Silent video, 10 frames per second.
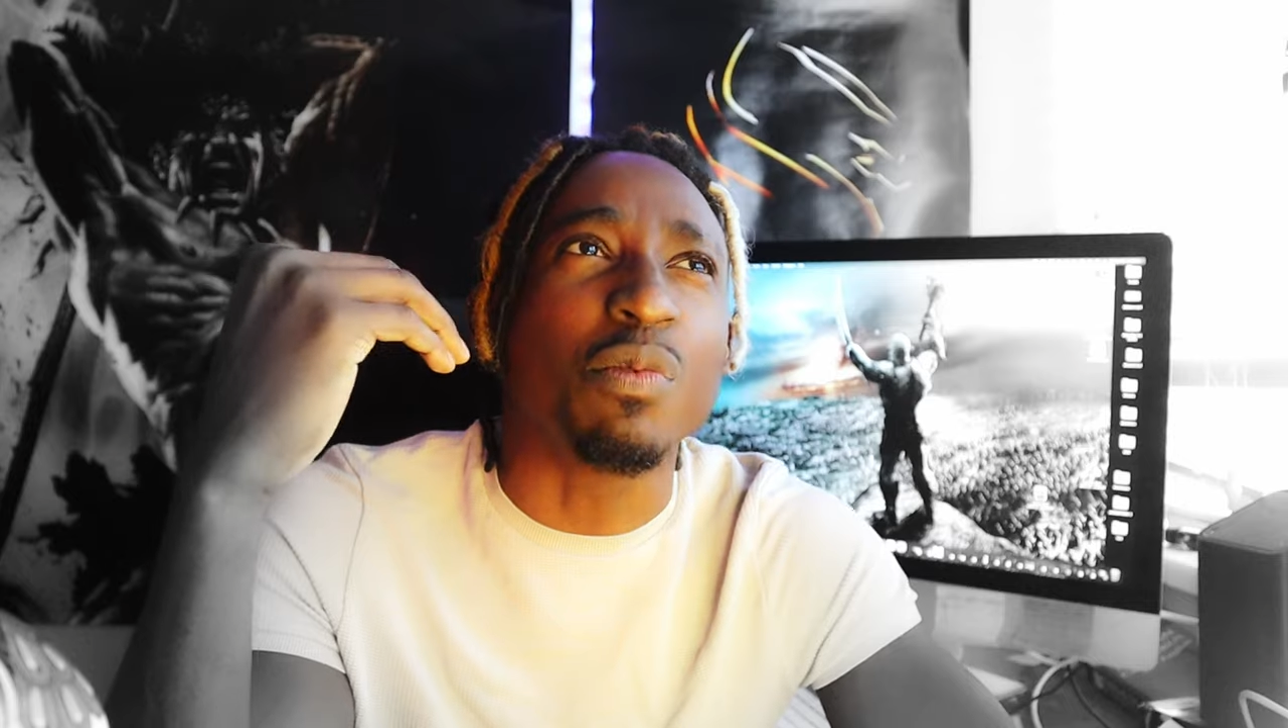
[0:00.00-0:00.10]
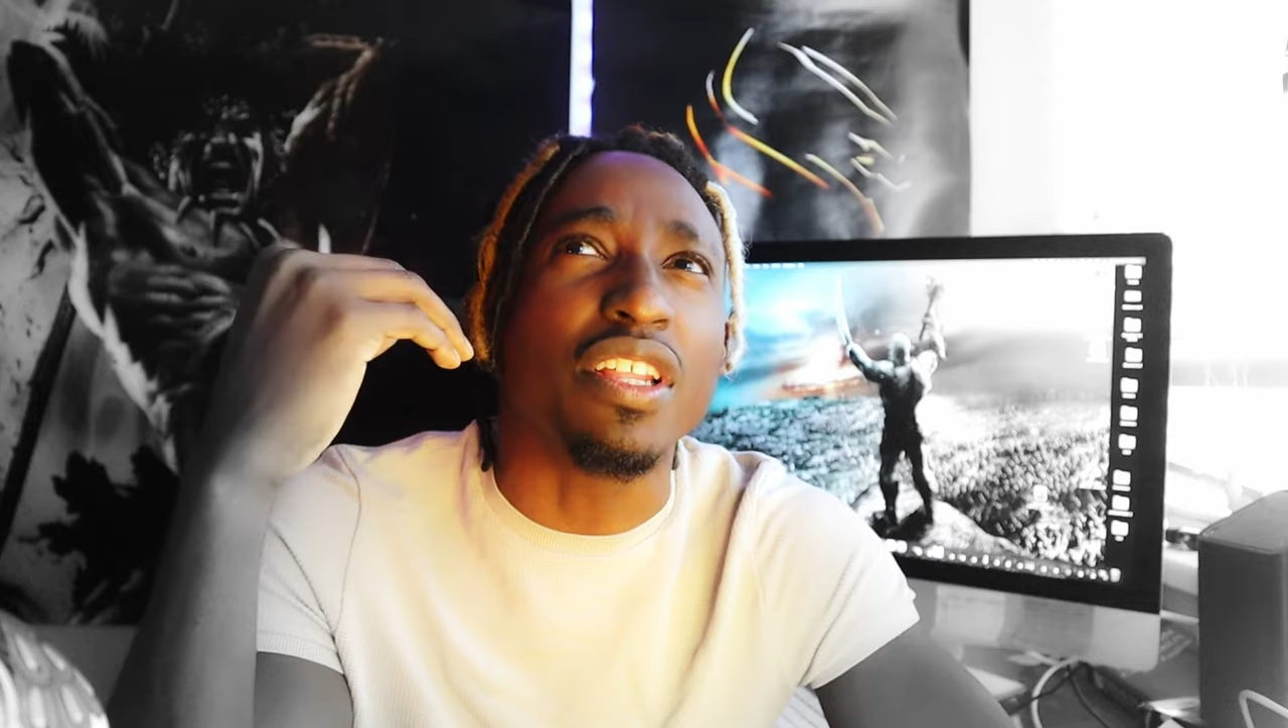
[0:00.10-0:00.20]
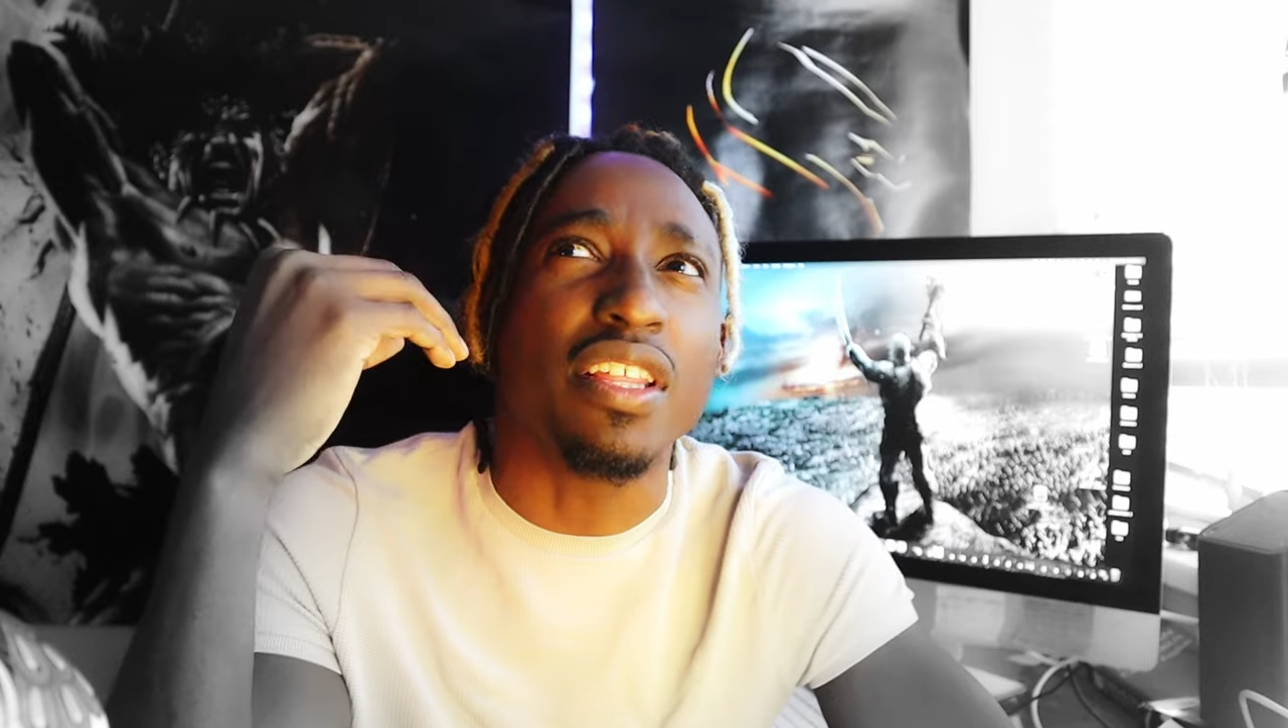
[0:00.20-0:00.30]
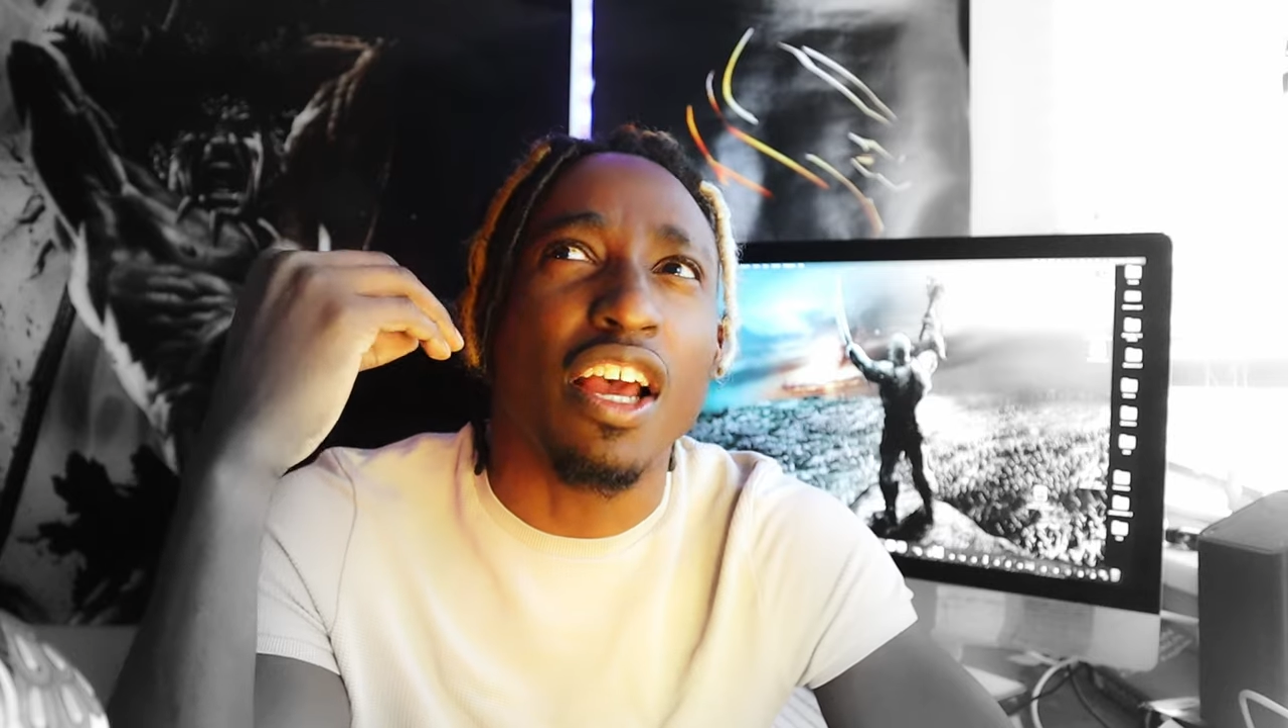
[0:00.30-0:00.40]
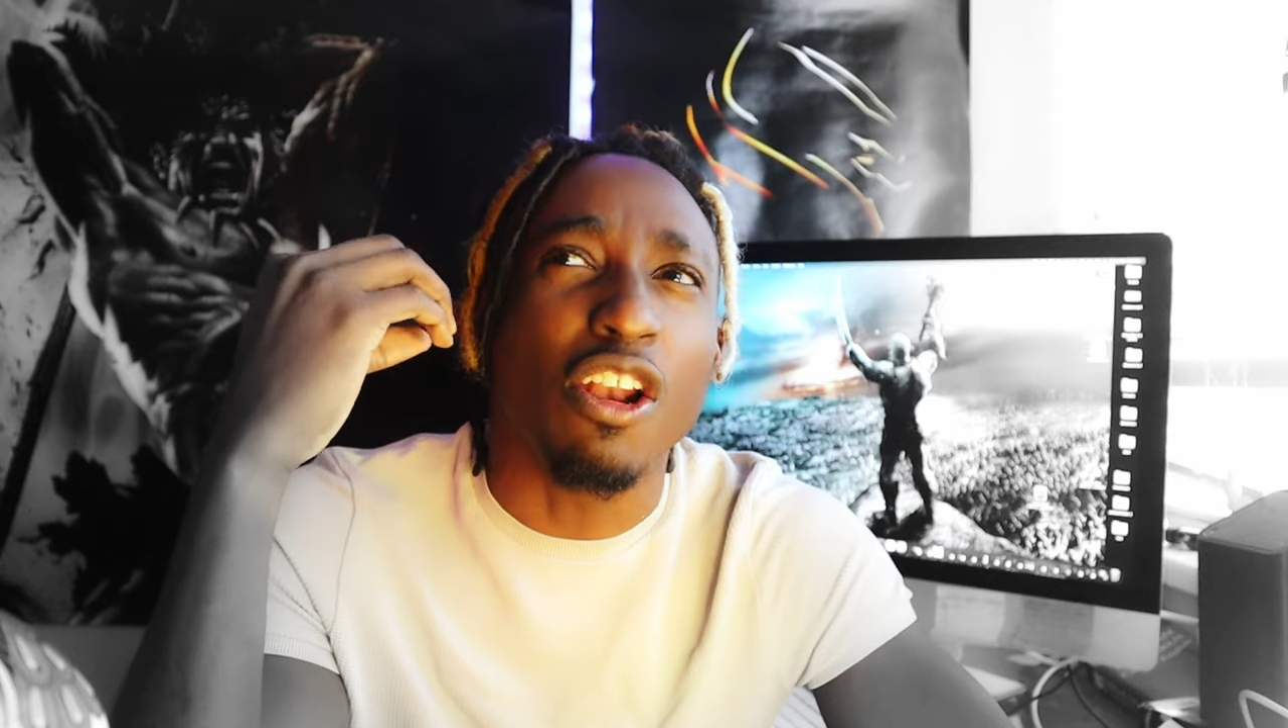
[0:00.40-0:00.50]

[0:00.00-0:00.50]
with